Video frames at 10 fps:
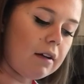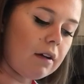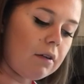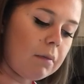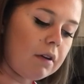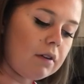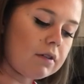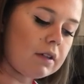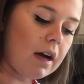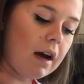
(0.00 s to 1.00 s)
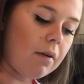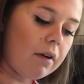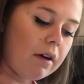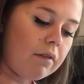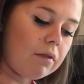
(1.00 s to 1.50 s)
100 milliliters an
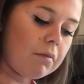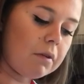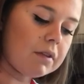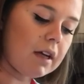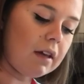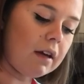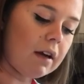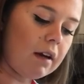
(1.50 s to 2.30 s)
hour of normal saline,